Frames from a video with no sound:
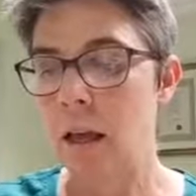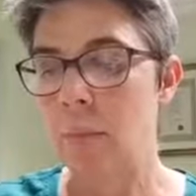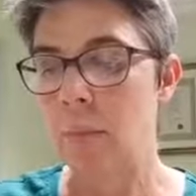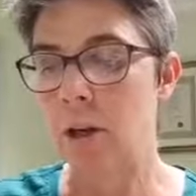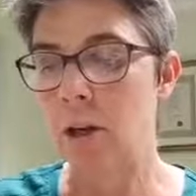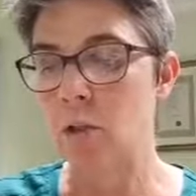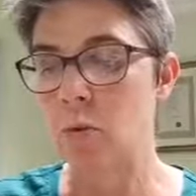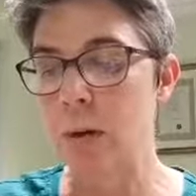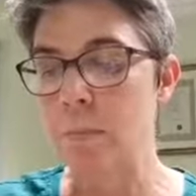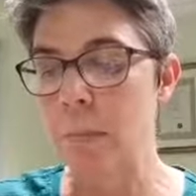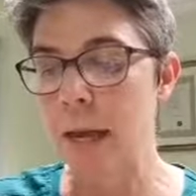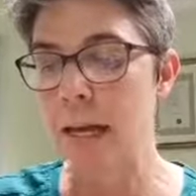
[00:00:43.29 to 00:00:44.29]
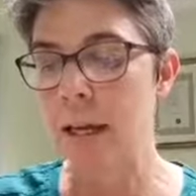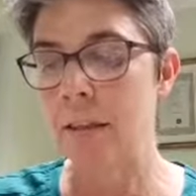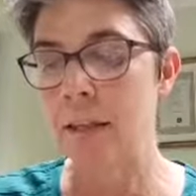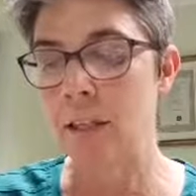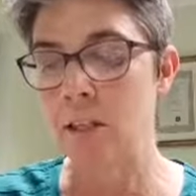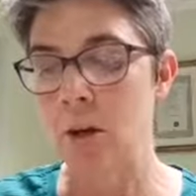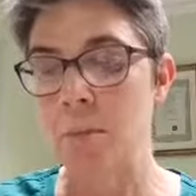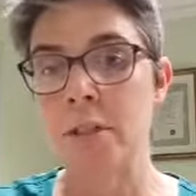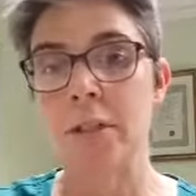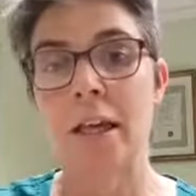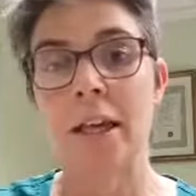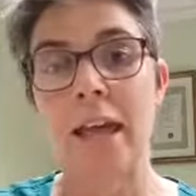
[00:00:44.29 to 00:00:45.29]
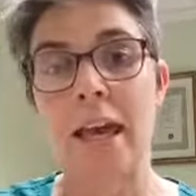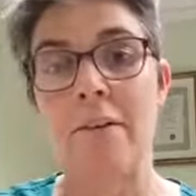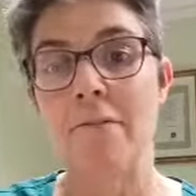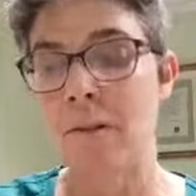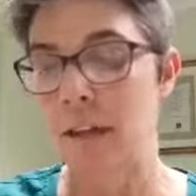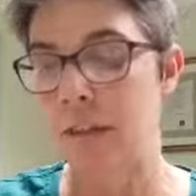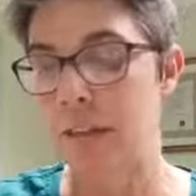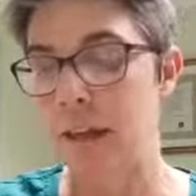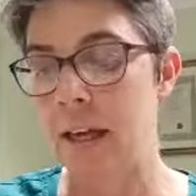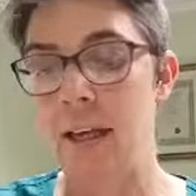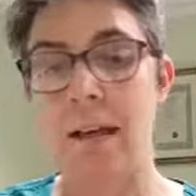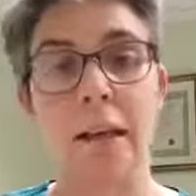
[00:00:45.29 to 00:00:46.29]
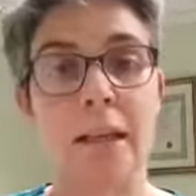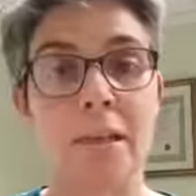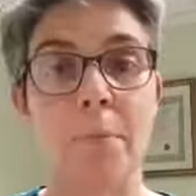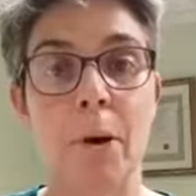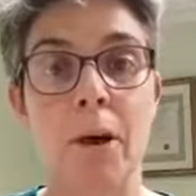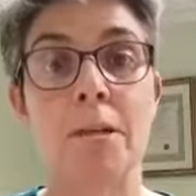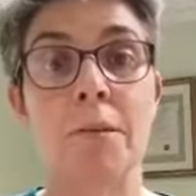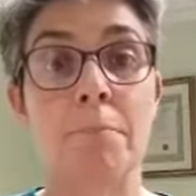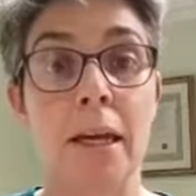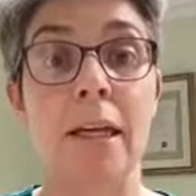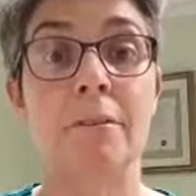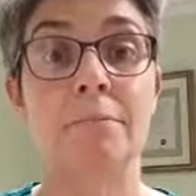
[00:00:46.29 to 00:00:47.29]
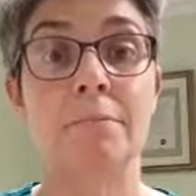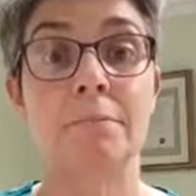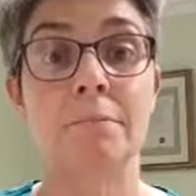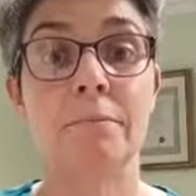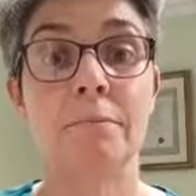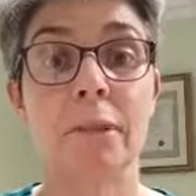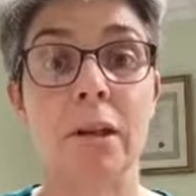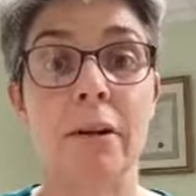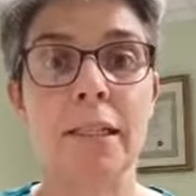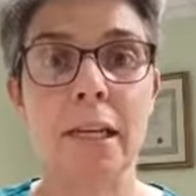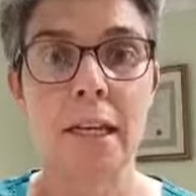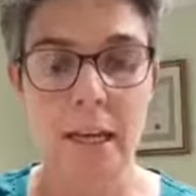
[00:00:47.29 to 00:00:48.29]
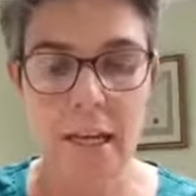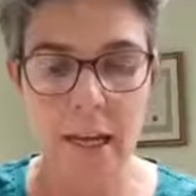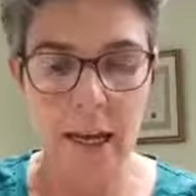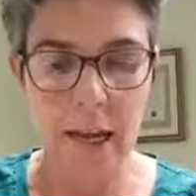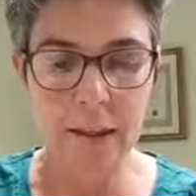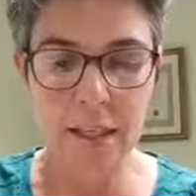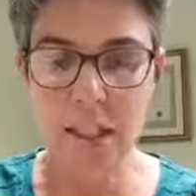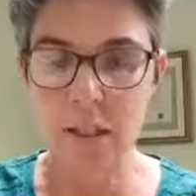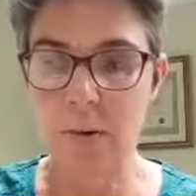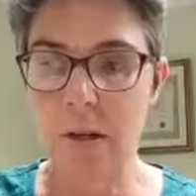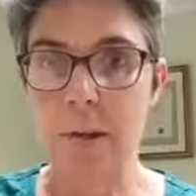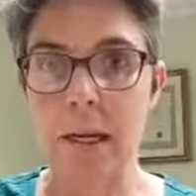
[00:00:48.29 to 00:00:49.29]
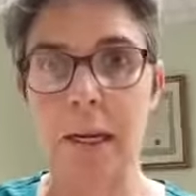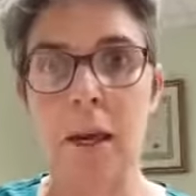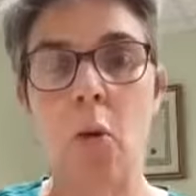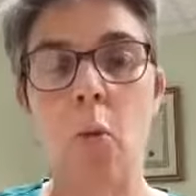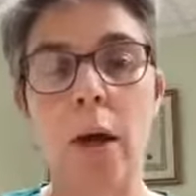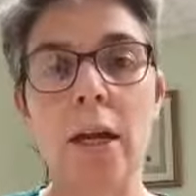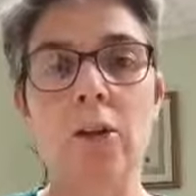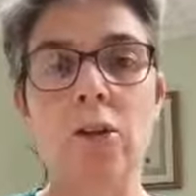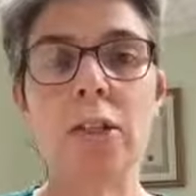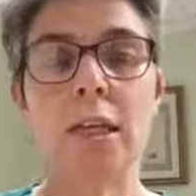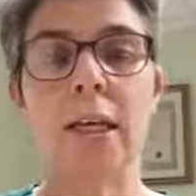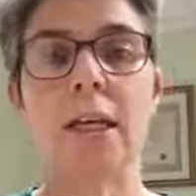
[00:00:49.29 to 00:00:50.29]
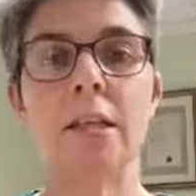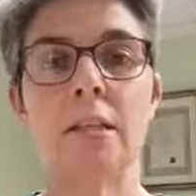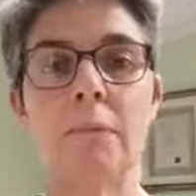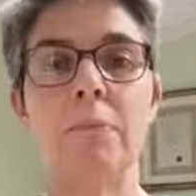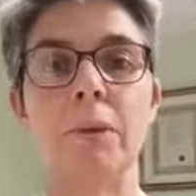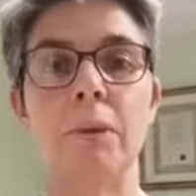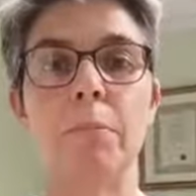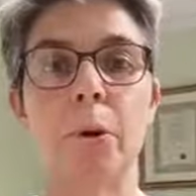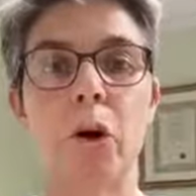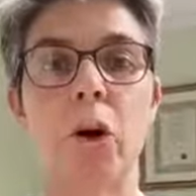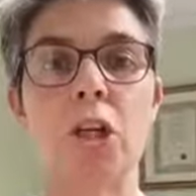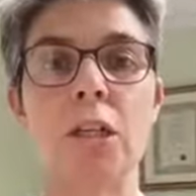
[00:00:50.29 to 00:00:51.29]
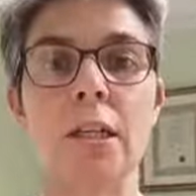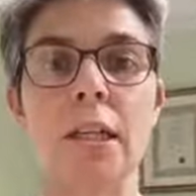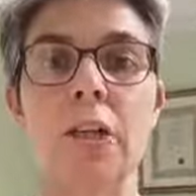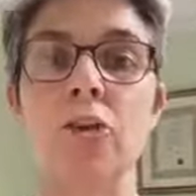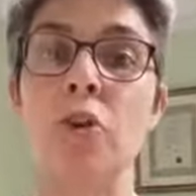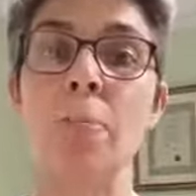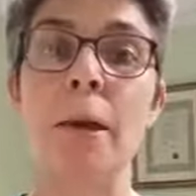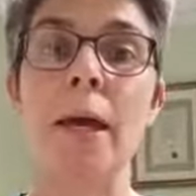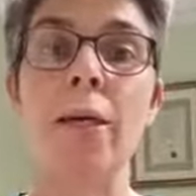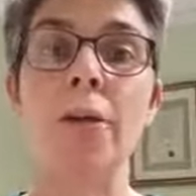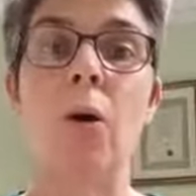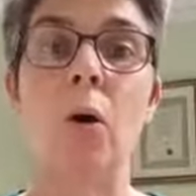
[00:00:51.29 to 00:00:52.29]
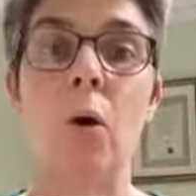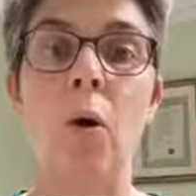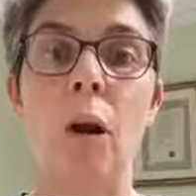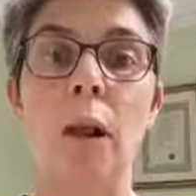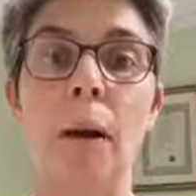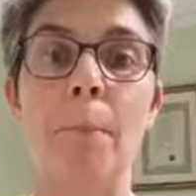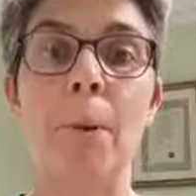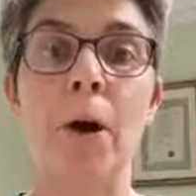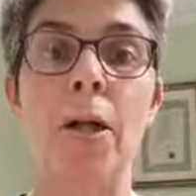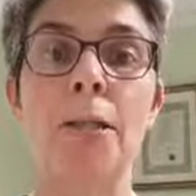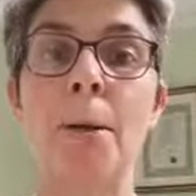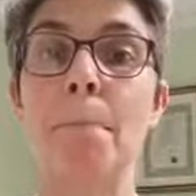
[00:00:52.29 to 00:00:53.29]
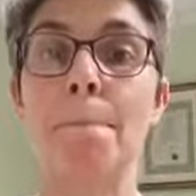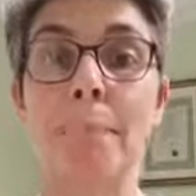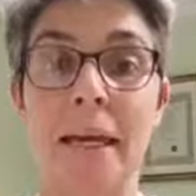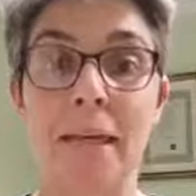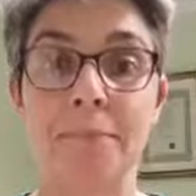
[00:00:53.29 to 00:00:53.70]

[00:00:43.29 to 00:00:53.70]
because we make the assumption that everything is about me. All right? And this is what I mean. When you take something personally, you make it all about me.